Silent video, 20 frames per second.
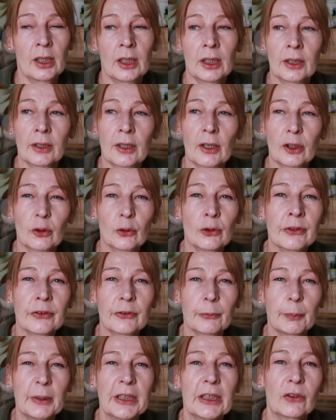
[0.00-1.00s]
and I couldn't
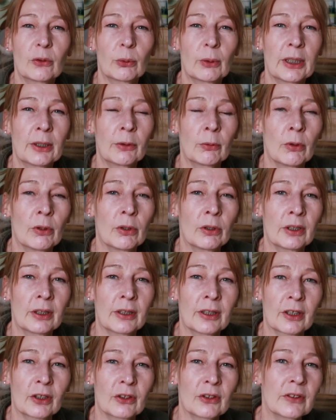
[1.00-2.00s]
speak to anyone
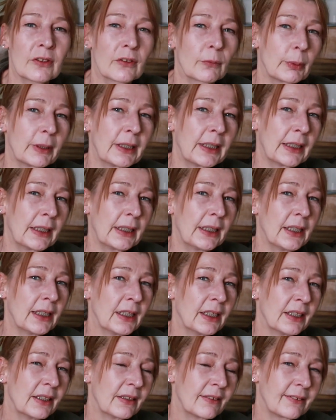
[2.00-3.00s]
and I couldn't
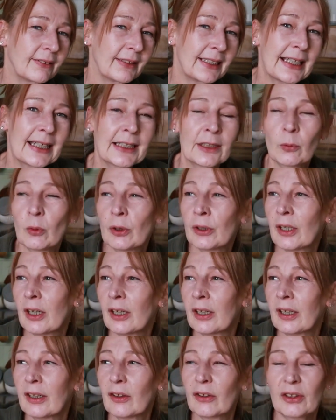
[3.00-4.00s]
see anyone,
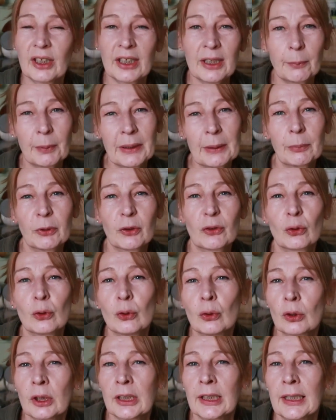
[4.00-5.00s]
and I could hear people
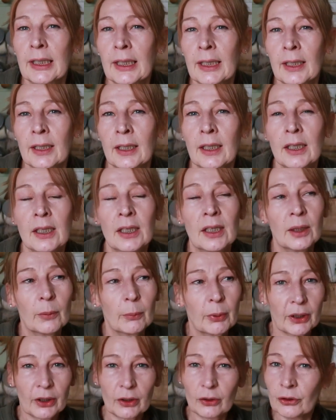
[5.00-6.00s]
talking,
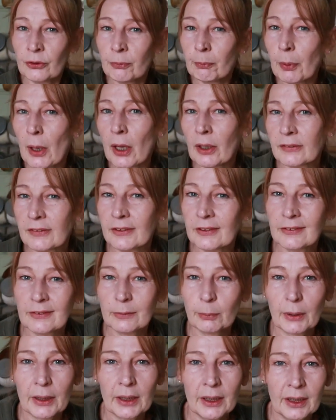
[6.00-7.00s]
but I couldn't
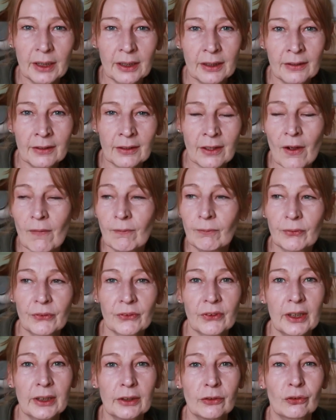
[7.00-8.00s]
participate in the
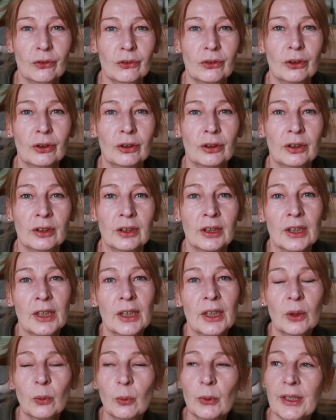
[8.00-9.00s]
conversation
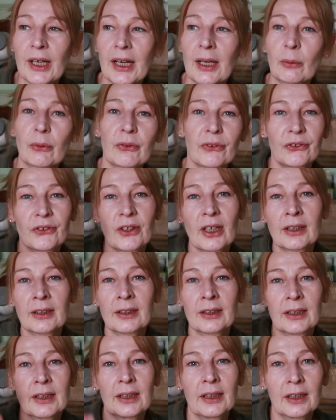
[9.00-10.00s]
without
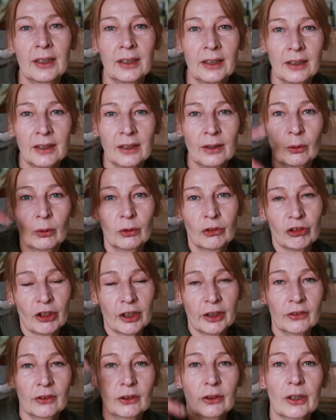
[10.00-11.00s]
standing, you know,
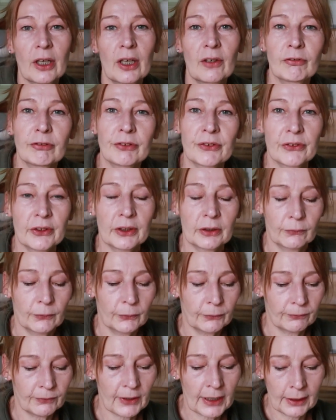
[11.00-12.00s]
trying to look over a
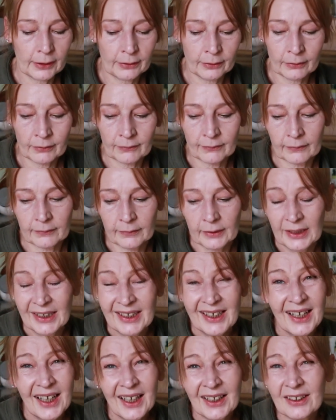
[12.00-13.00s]
6-foot fence,
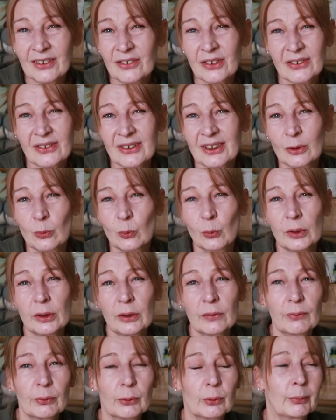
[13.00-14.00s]
and it just didn't
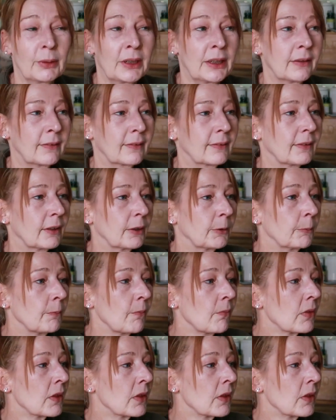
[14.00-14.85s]
work for me. So